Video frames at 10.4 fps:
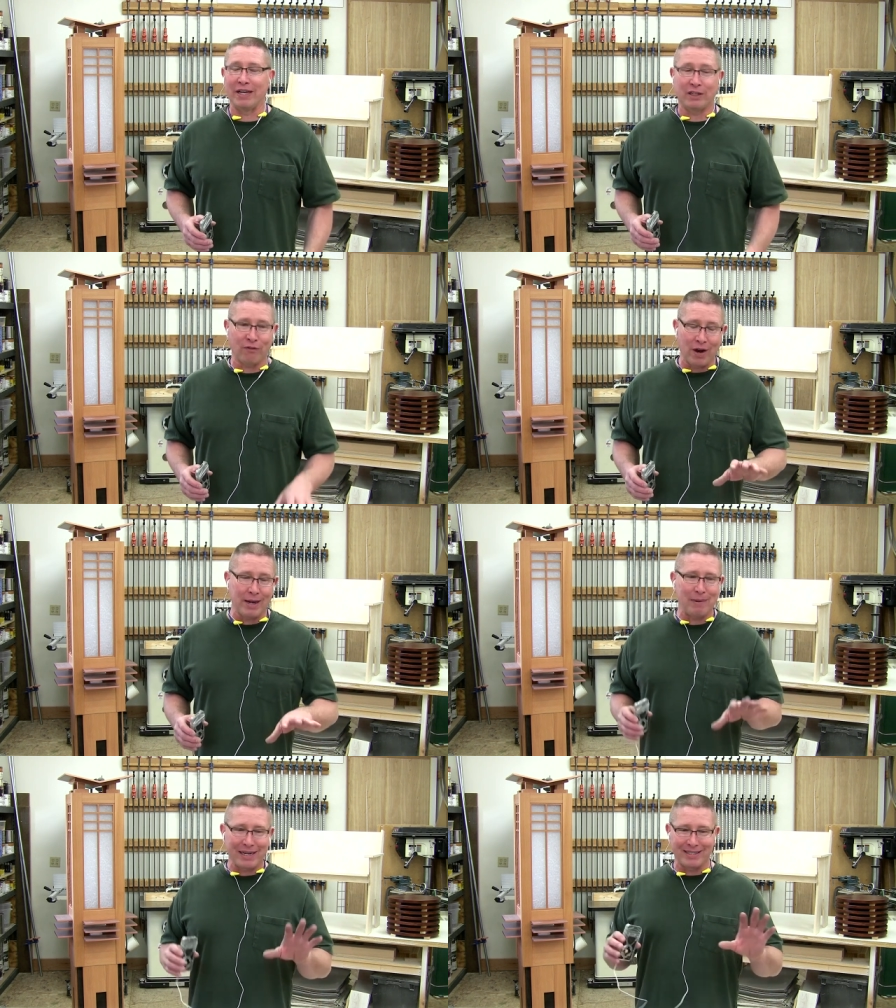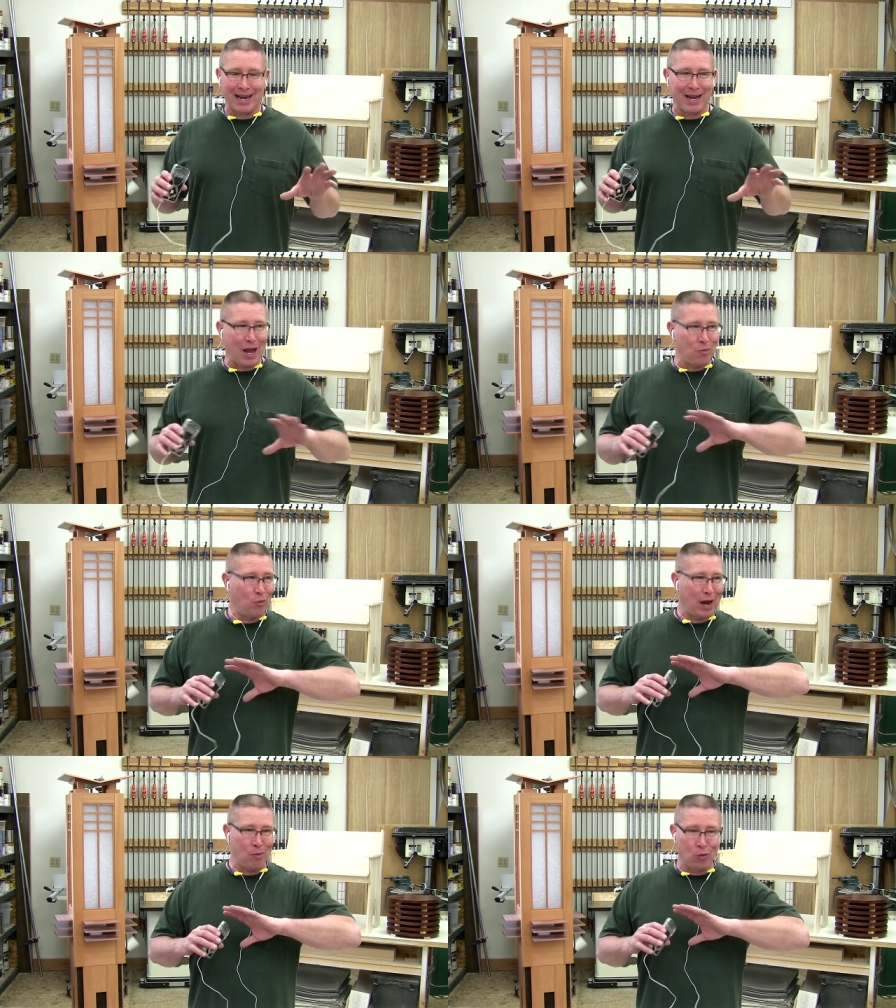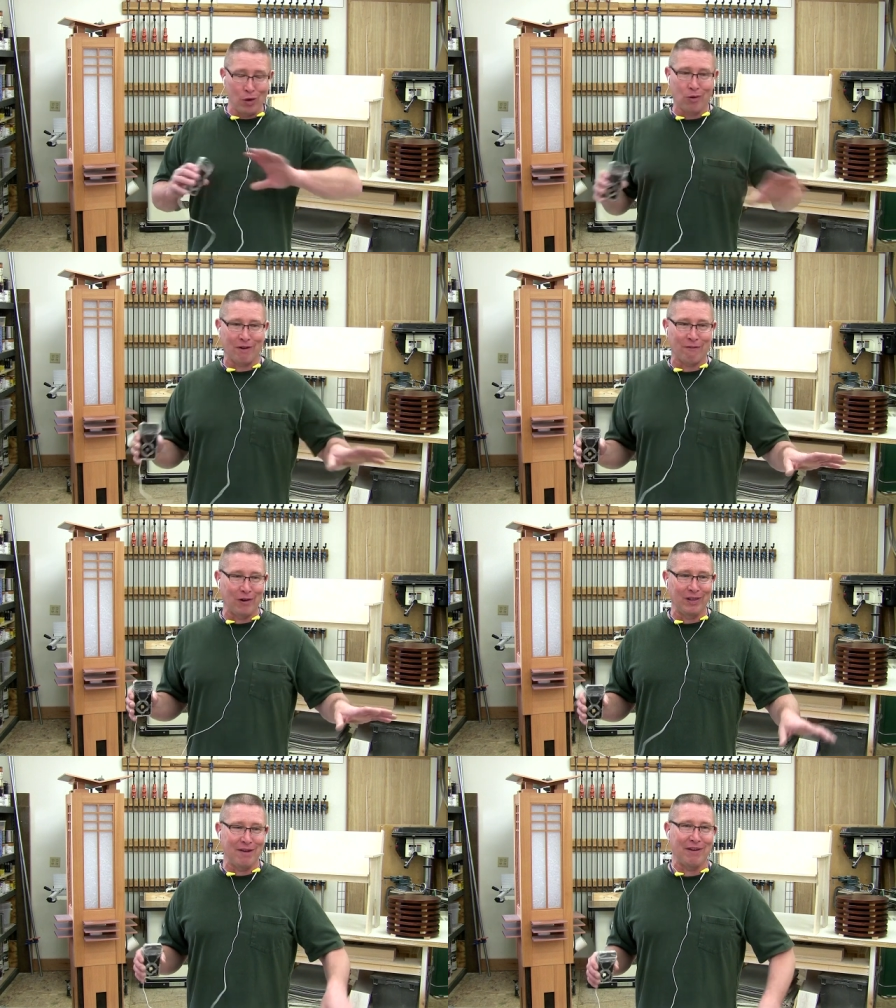It's funny because I, I, I woodwork for
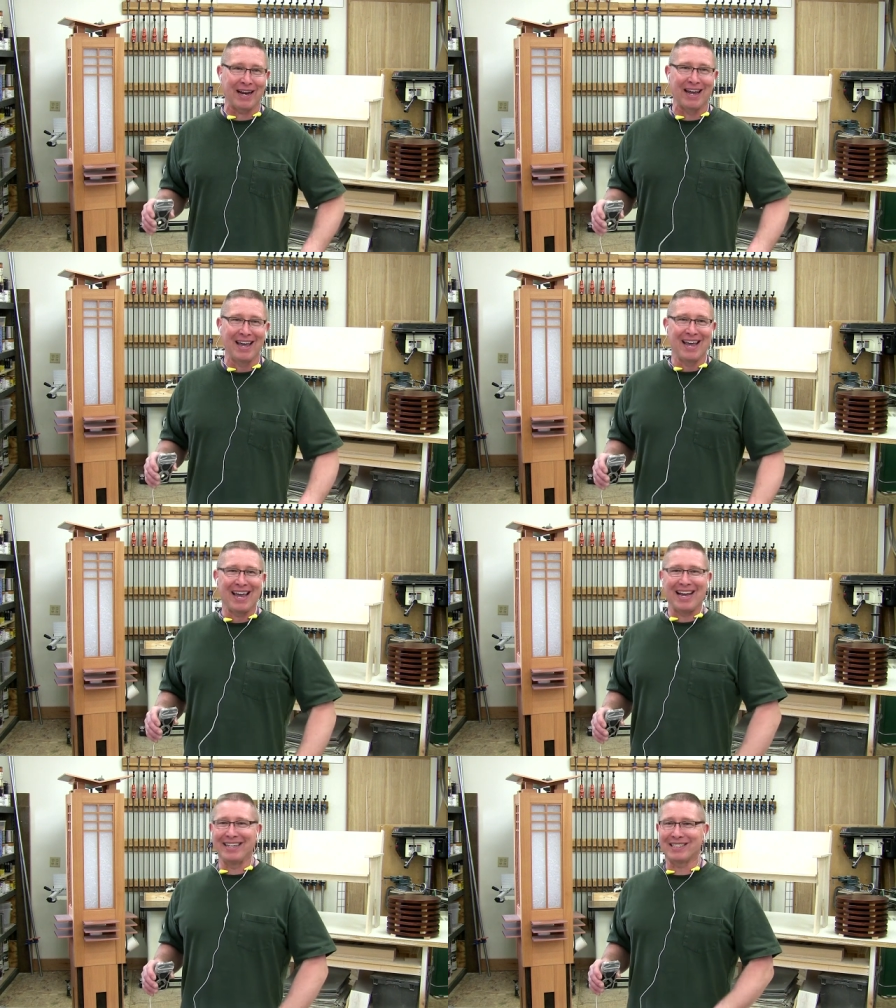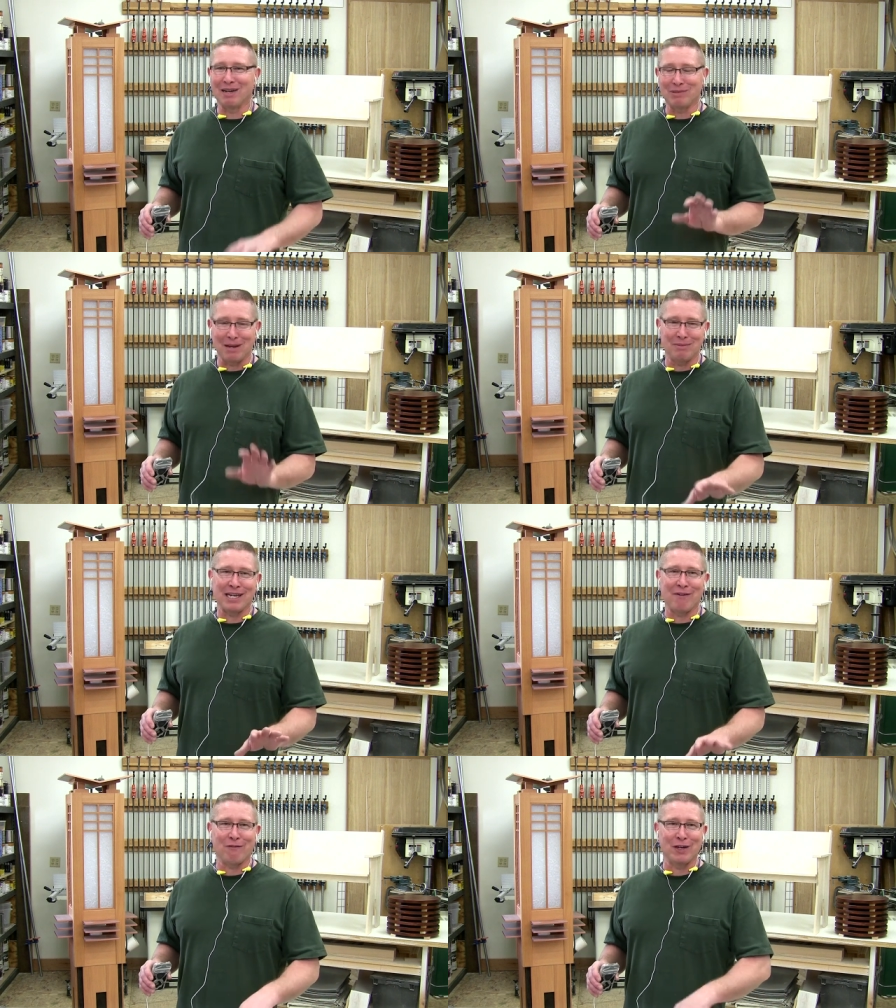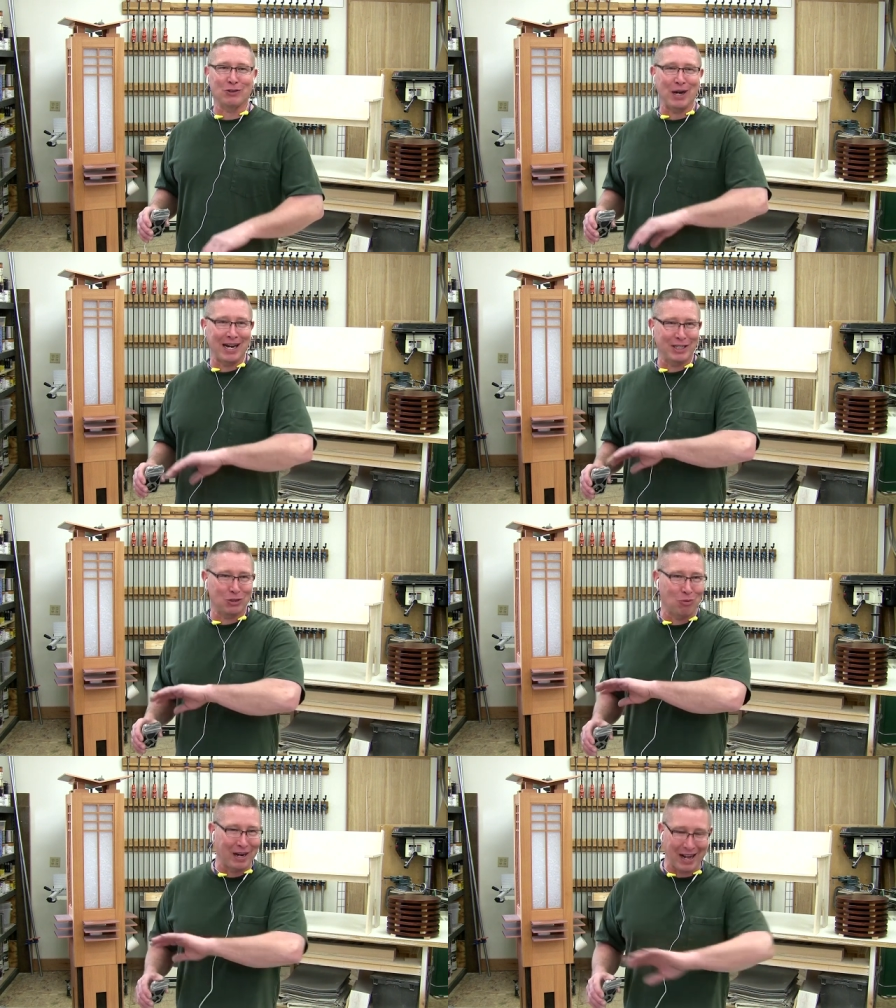a living and sometimes I get frustrated. I
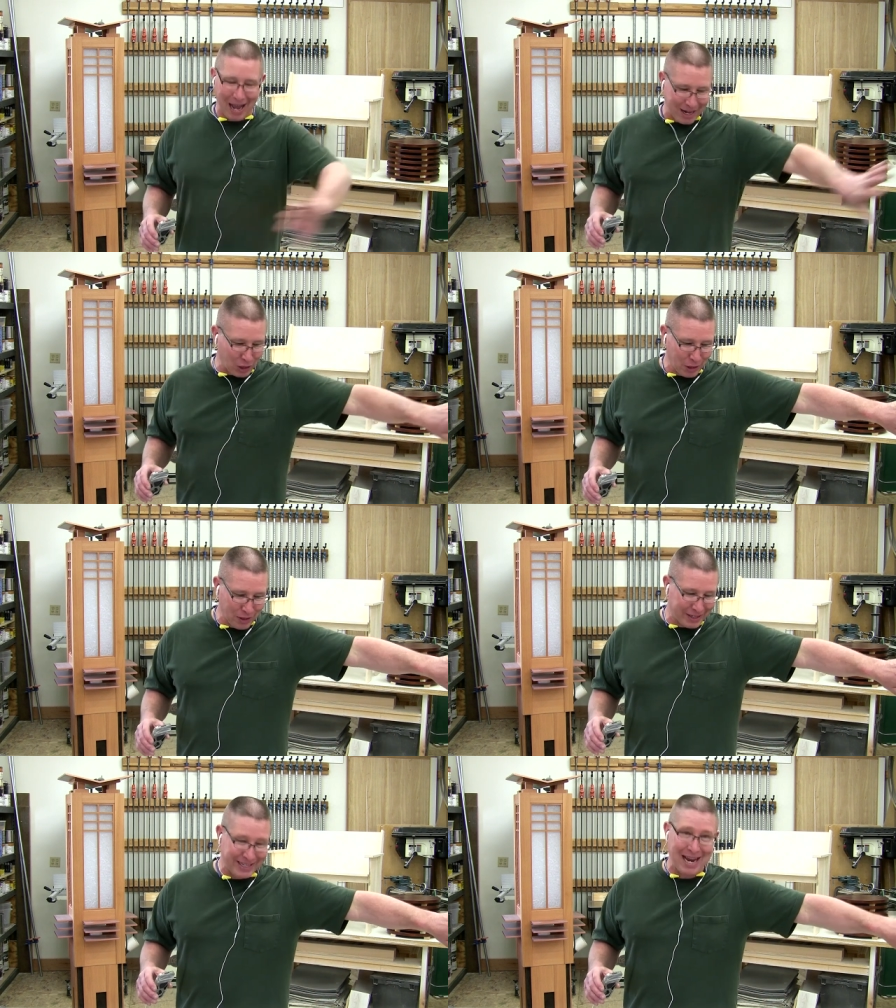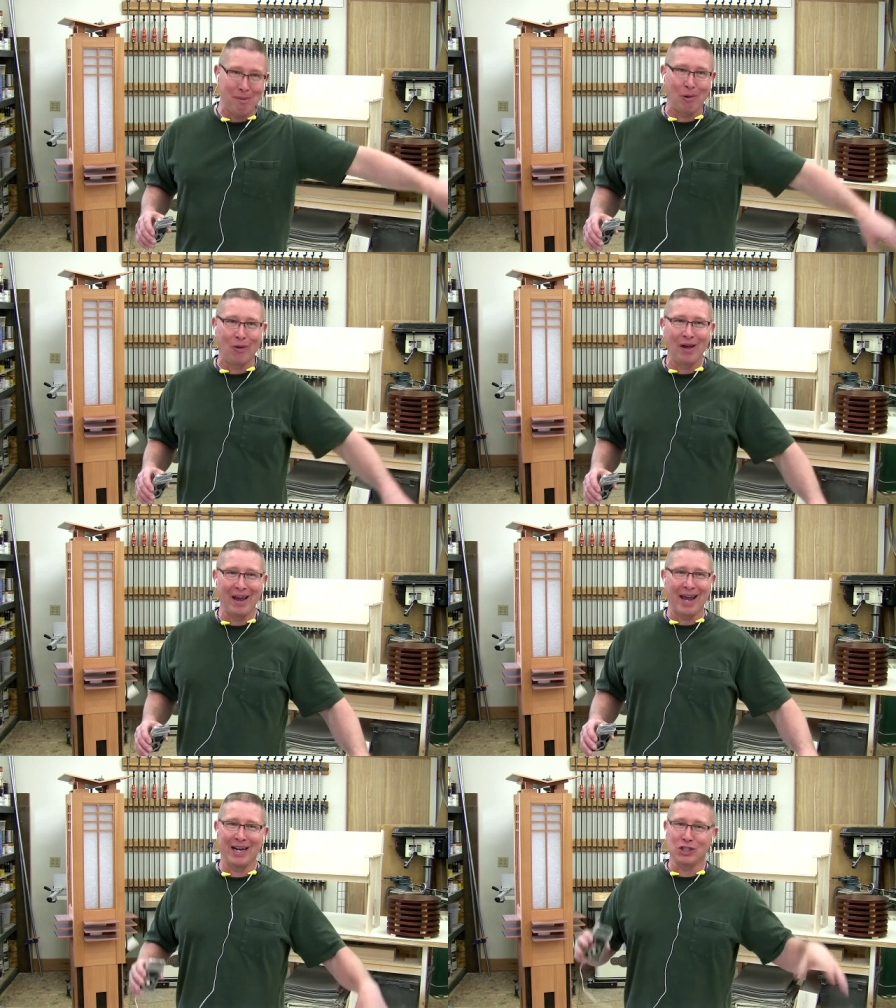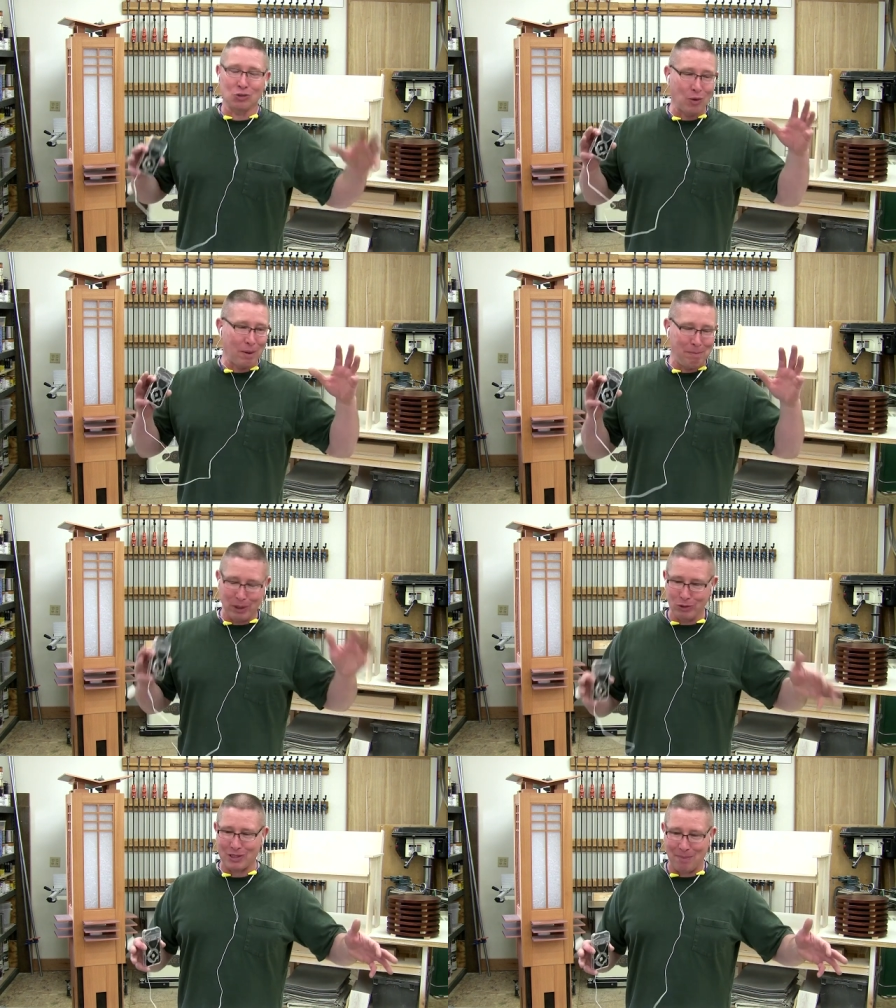just want to, I clear the table and I just want to
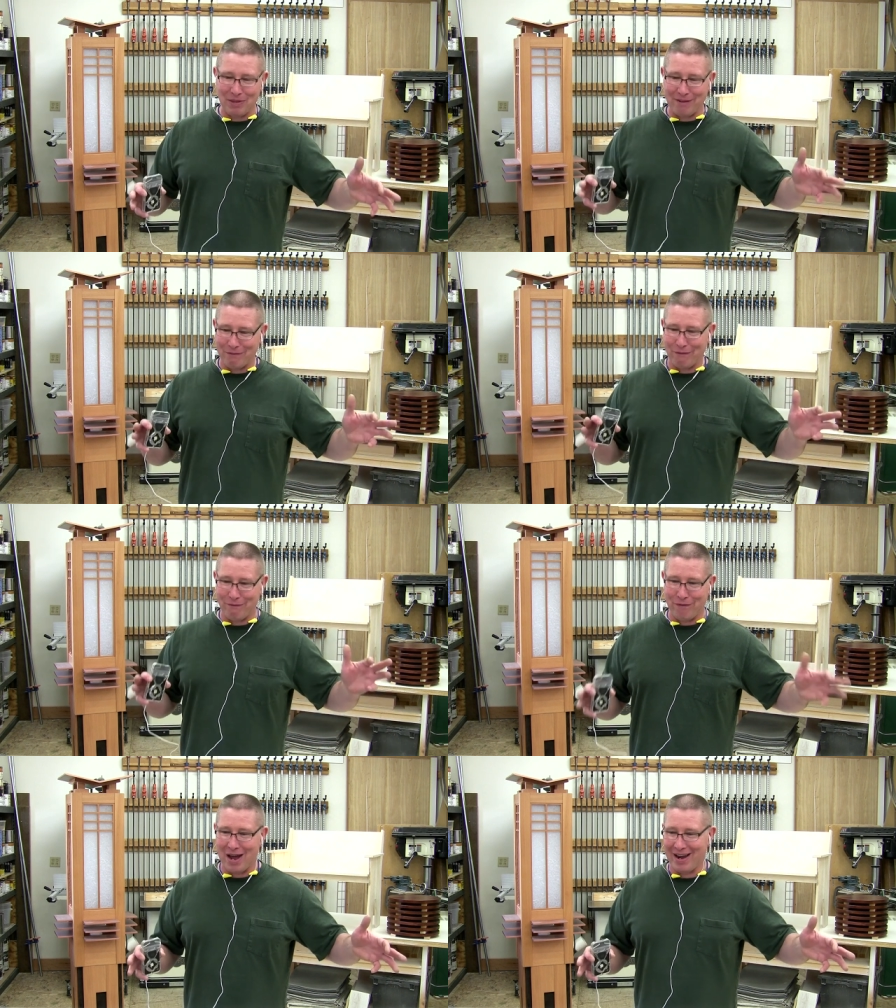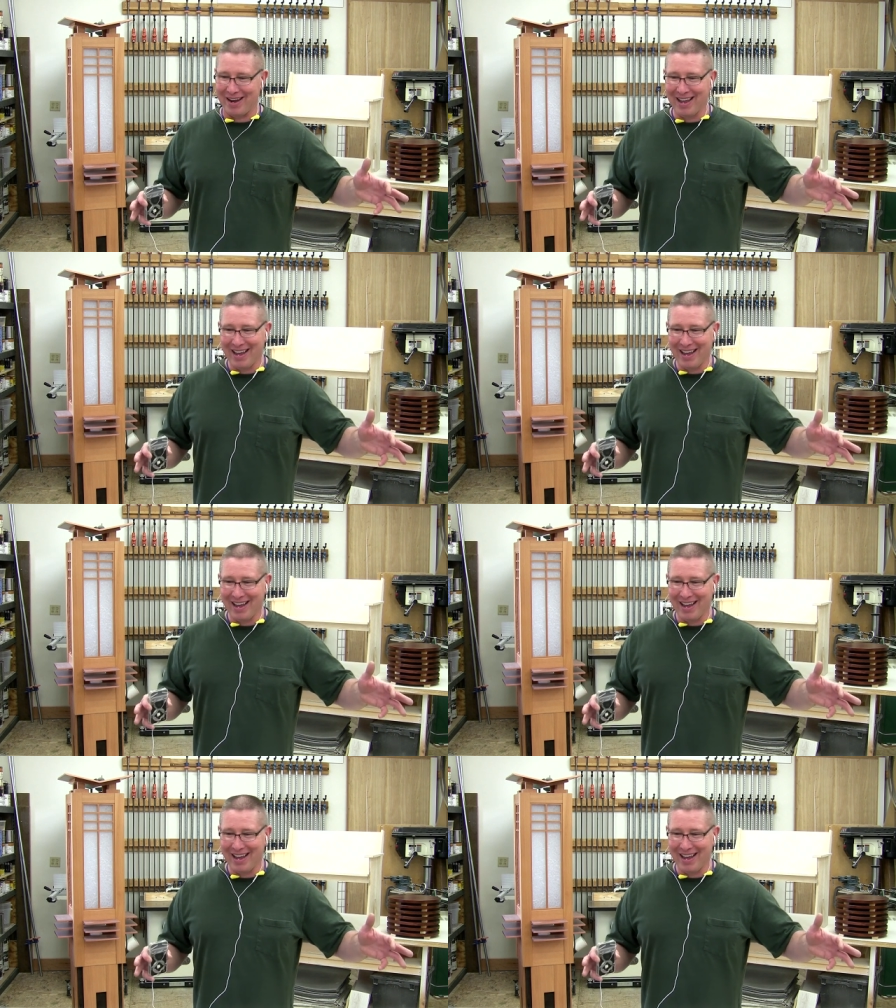build something for fun,